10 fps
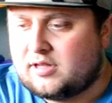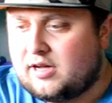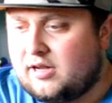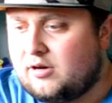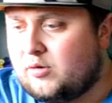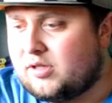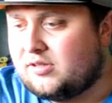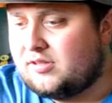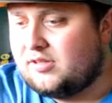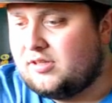I already
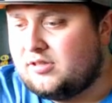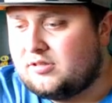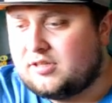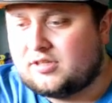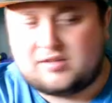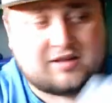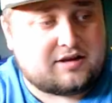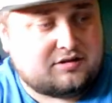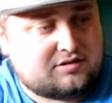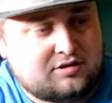seen that the tail
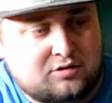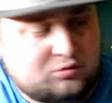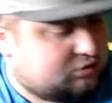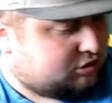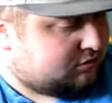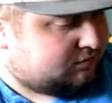is huge.